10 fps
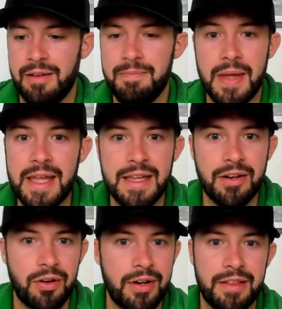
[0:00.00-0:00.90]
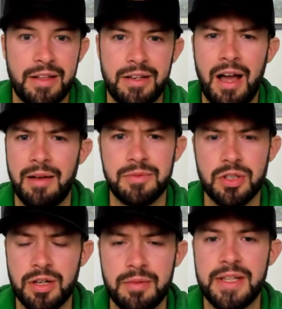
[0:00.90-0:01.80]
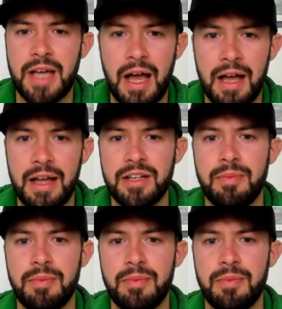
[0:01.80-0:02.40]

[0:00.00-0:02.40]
mean or anything. No, I'm still going to be kind.